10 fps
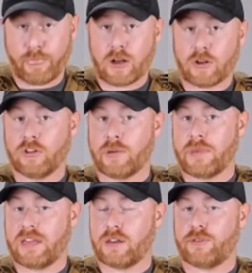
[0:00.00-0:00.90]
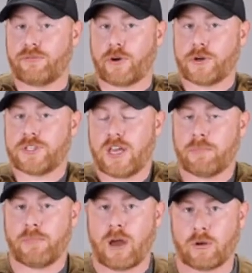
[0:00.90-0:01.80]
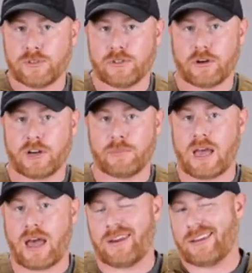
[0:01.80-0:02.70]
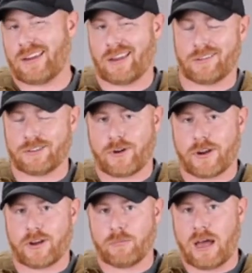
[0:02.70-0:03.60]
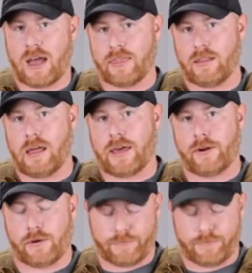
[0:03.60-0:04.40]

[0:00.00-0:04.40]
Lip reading: buckle them into the first set of buckles that are going to be hiding kind of just right here behind the liner.